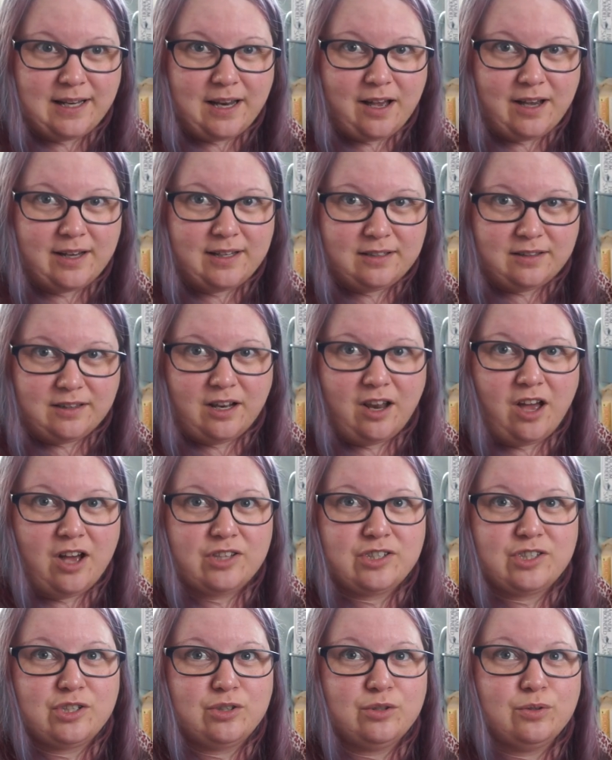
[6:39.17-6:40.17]
like the
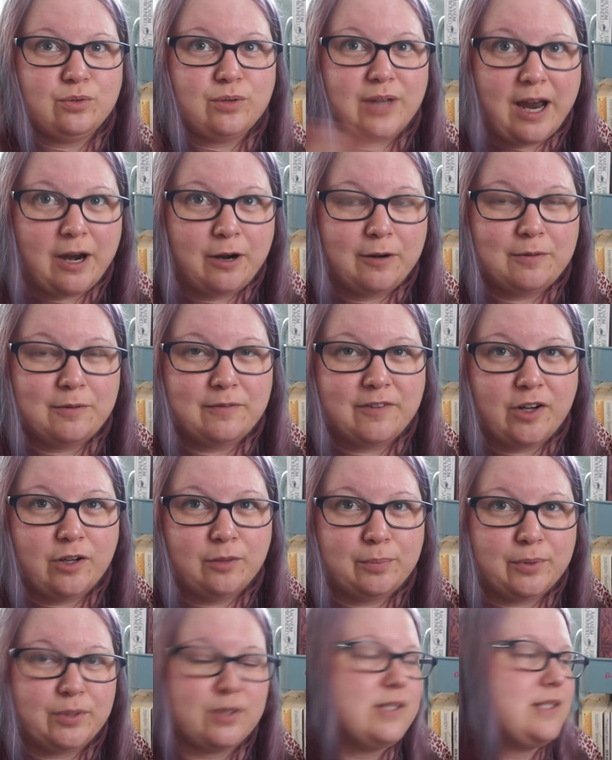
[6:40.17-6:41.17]
last two
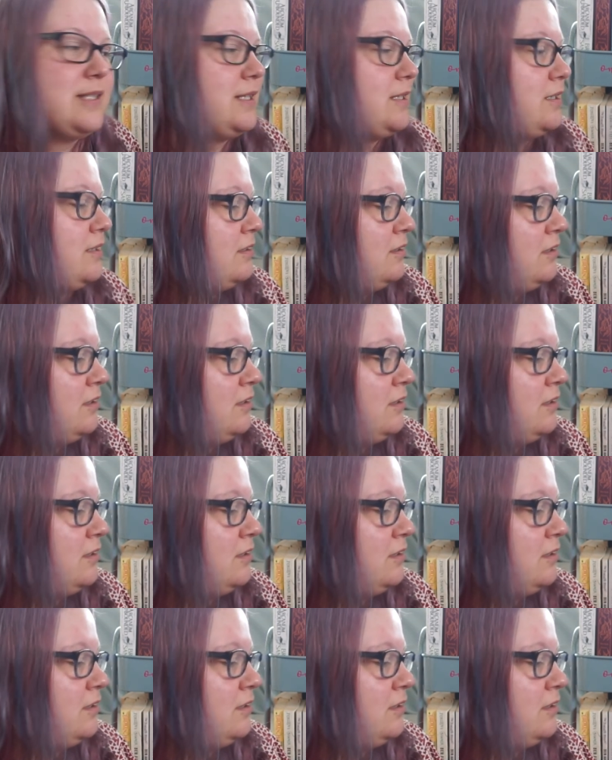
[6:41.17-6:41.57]
caraval books.